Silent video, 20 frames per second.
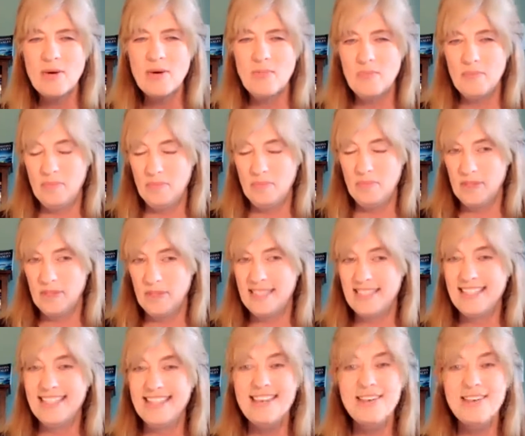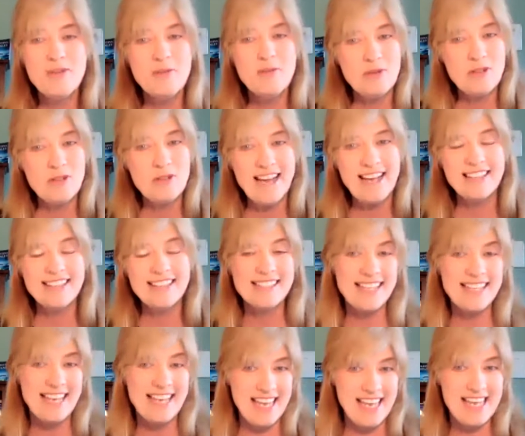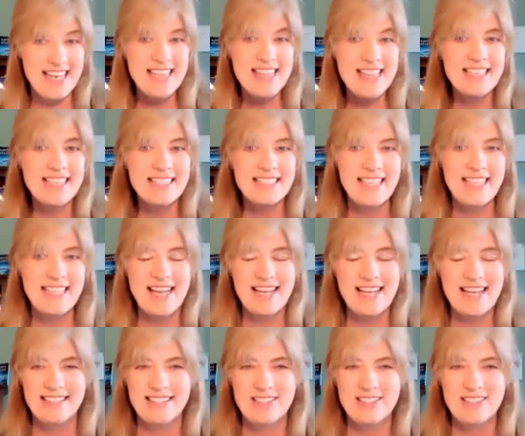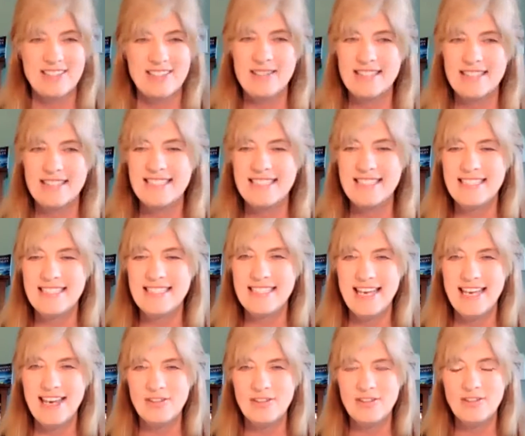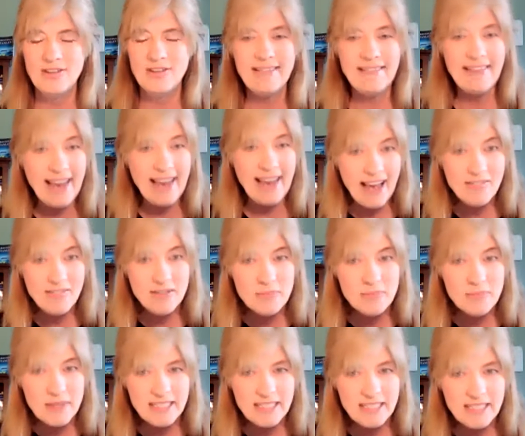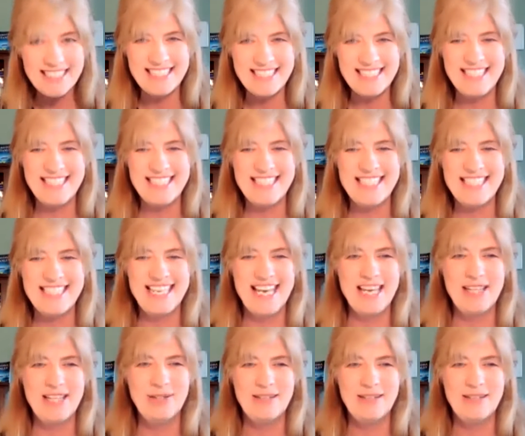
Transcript: you can see here, the protagonist and the antagonist are in the scene together, and they haven't been in a scene together